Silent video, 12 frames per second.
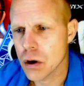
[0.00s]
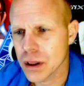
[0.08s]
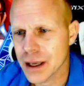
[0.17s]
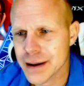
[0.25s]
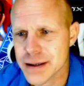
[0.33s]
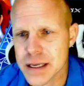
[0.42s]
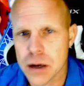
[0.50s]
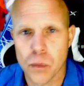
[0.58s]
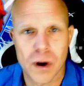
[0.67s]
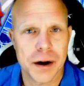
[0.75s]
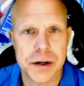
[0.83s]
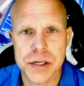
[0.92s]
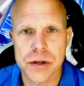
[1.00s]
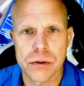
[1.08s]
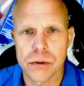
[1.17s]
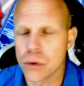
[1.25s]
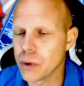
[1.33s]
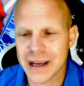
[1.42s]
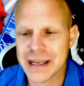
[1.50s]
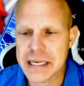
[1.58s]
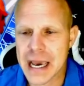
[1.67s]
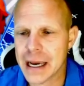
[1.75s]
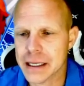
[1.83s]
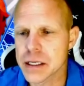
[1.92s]
Like I said, one or two quick
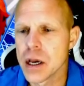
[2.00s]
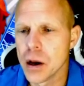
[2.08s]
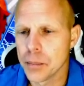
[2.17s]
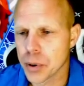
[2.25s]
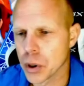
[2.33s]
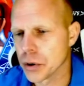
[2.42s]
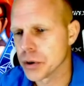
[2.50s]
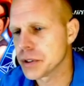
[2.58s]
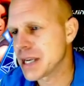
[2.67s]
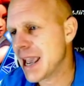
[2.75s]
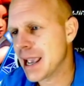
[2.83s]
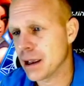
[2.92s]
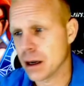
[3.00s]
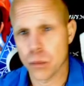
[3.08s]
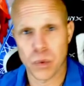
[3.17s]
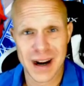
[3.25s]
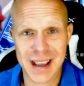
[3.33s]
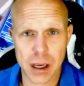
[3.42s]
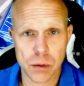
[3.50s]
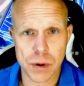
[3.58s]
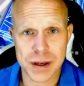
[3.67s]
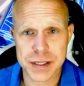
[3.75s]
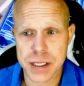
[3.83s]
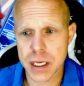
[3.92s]
attacks per day, and when I get
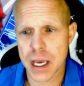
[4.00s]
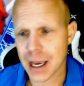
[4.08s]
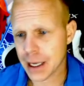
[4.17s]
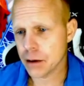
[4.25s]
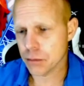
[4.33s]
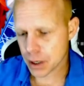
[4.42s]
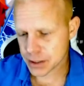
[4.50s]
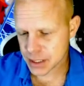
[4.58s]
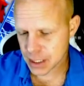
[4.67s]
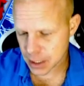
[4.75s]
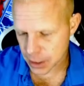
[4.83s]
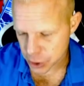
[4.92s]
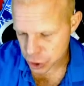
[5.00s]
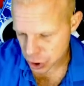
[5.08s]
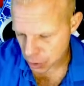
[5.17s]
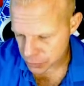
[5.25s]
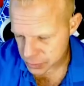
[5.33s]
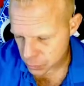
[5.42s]
rusty, I get rusty, and it shows.